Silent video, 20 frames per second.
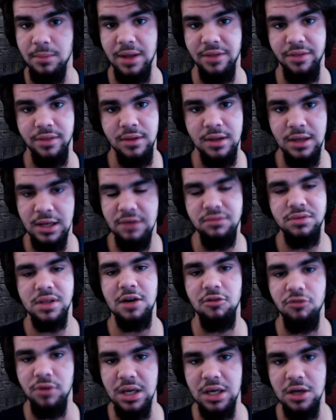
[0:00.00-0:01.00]
And if
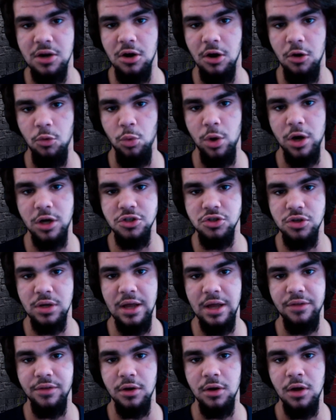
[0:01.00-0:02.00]
they really can't work
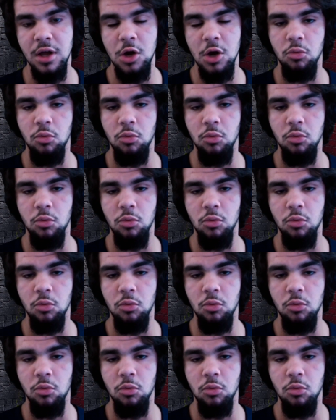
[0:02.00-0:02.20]
together,